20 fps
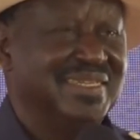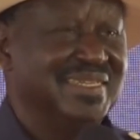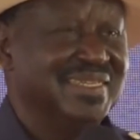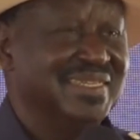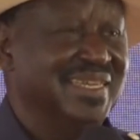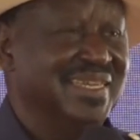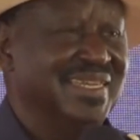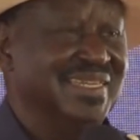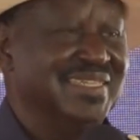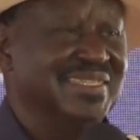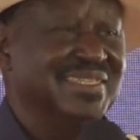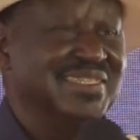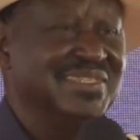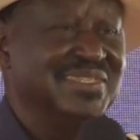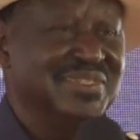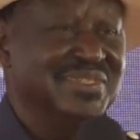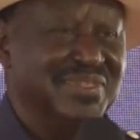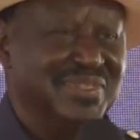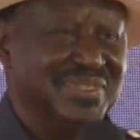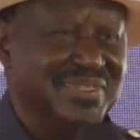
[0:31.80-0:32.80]
Gaini
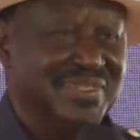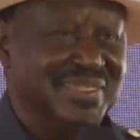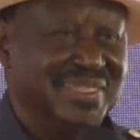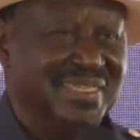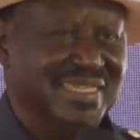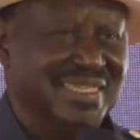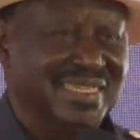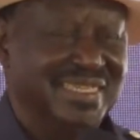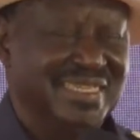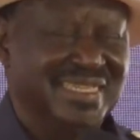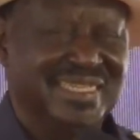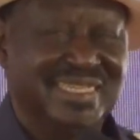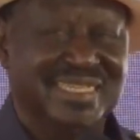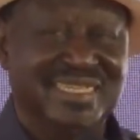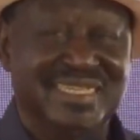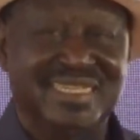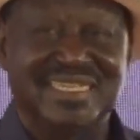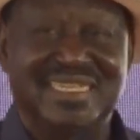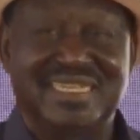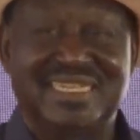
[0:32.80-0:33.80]
shudhi.
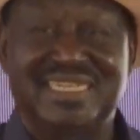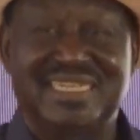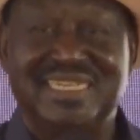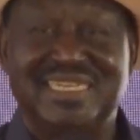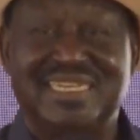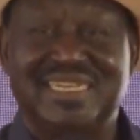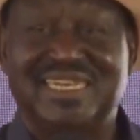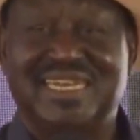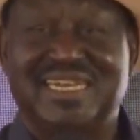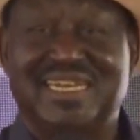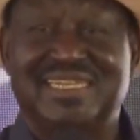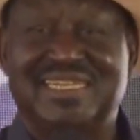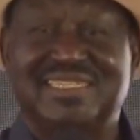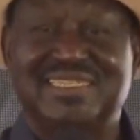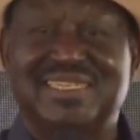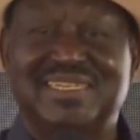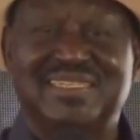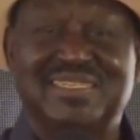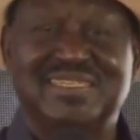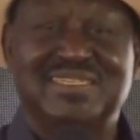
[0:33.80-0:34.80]

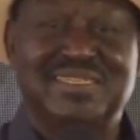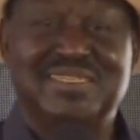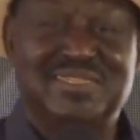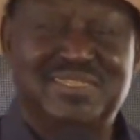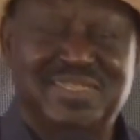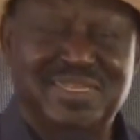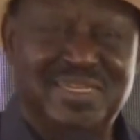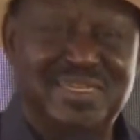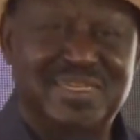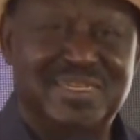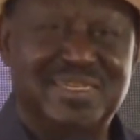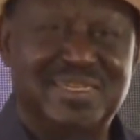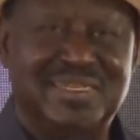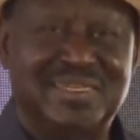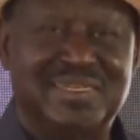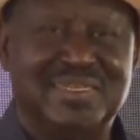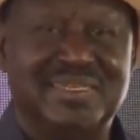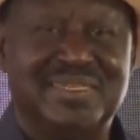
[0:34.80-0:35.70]
Asanteni sana.